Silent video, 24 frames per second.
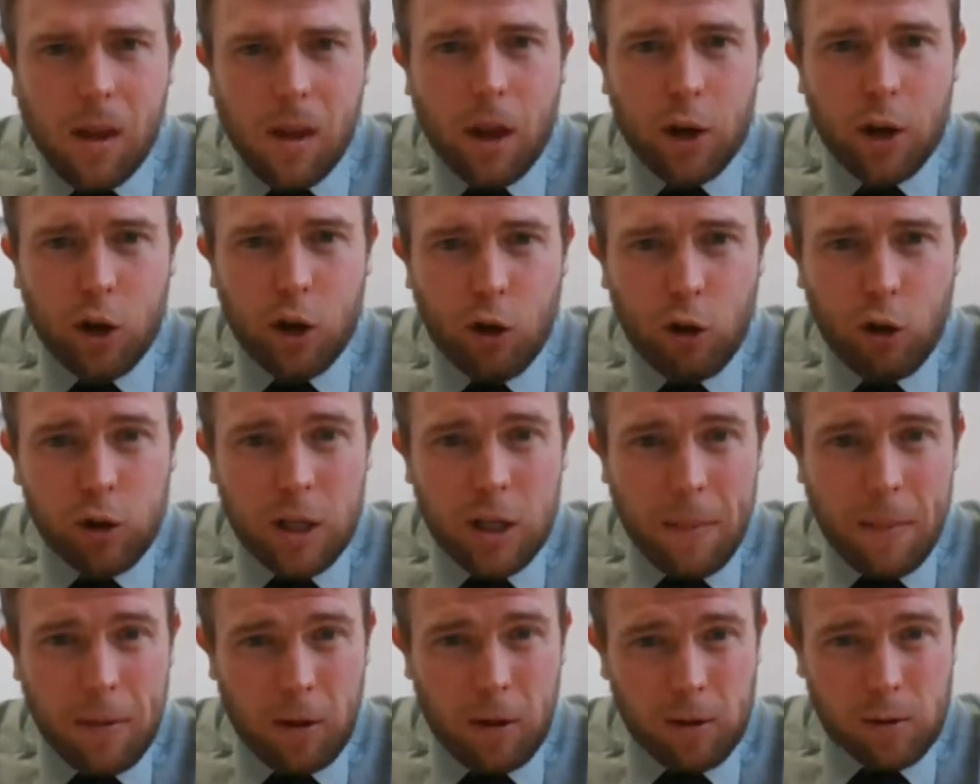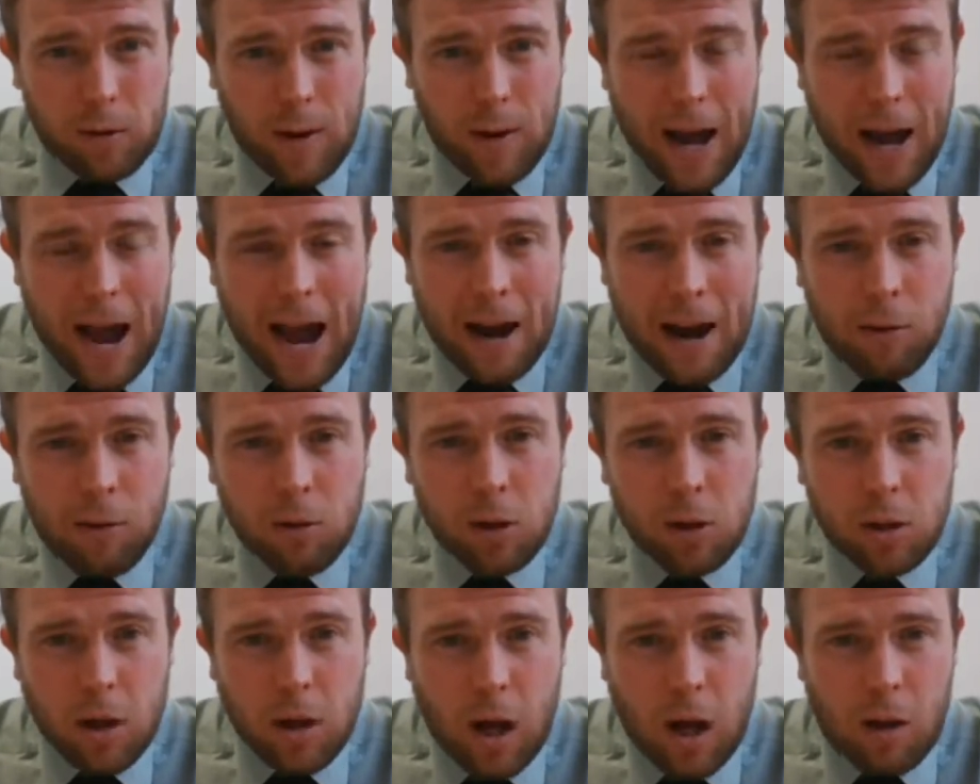You'll also belong to a
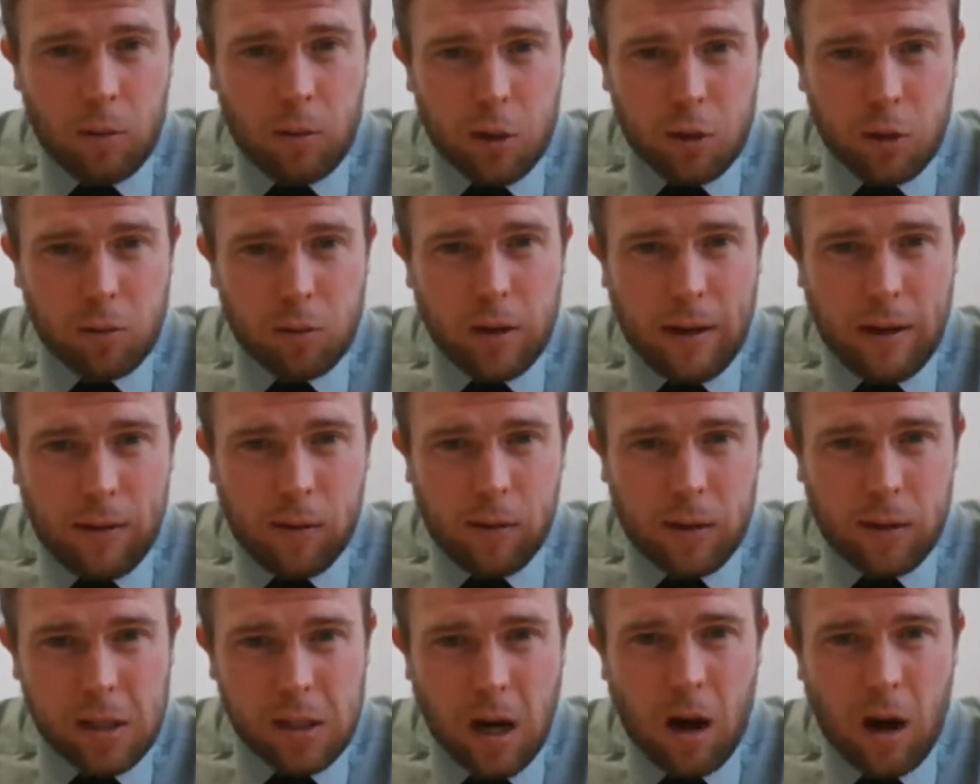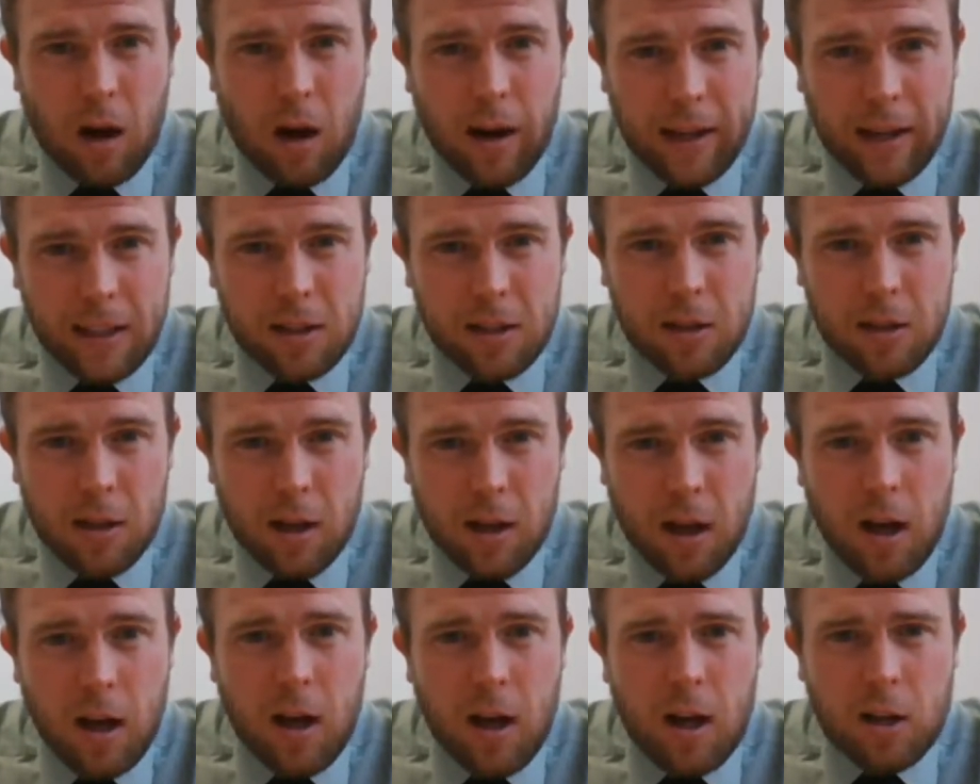house, which will give you a tie to
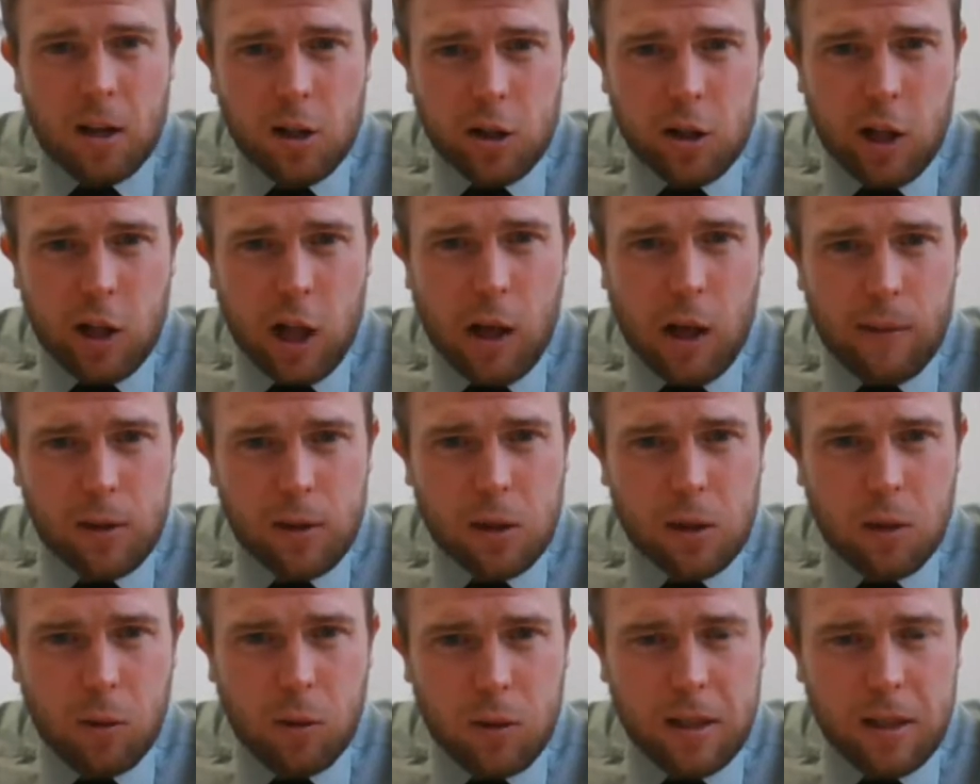the lower school,